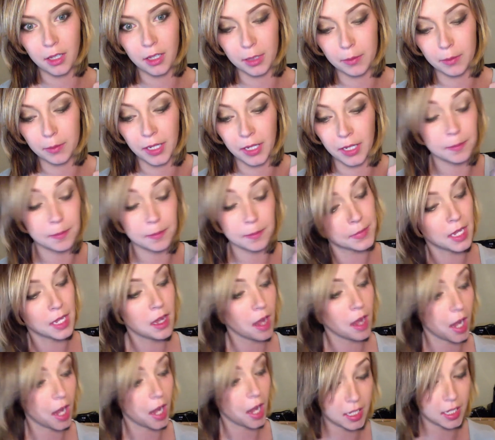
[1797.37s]
But
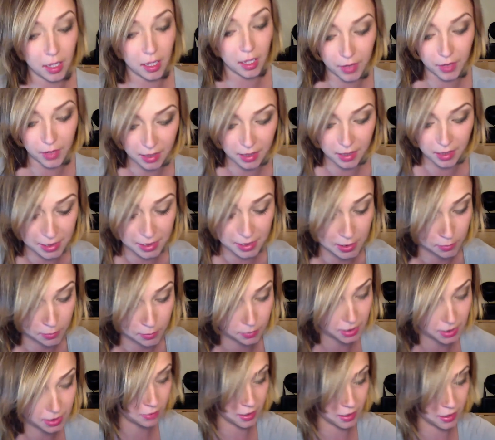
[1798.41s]
I love it. I think it's a really
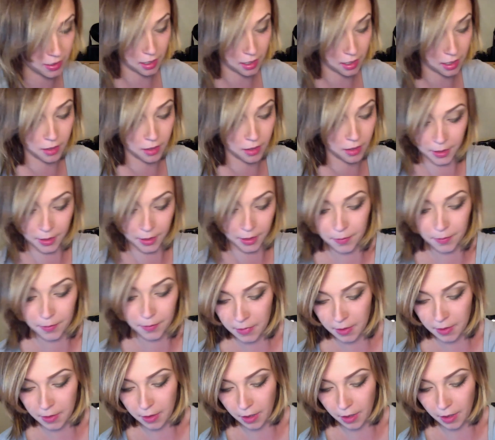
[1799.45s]
great color,
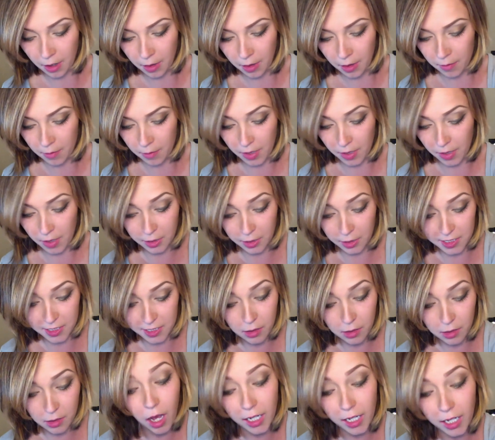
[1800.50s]
and I use it a lot.